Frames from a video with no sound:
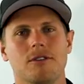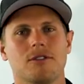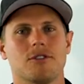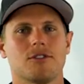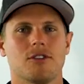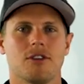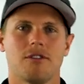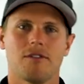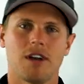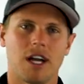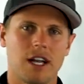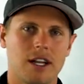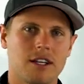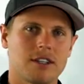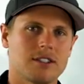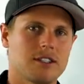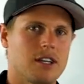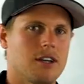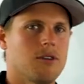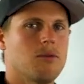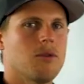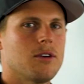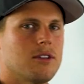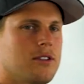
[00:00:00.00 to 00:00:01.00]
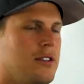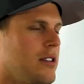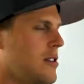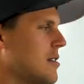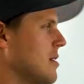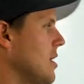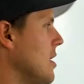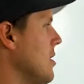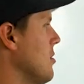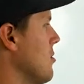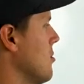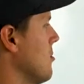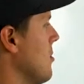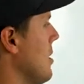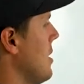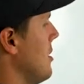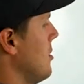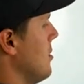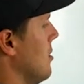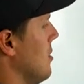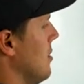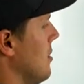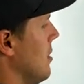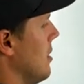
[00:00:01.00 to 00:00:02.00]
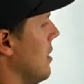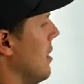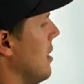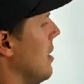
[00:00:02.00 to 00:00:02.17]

So you've gotta say, what's the saturation?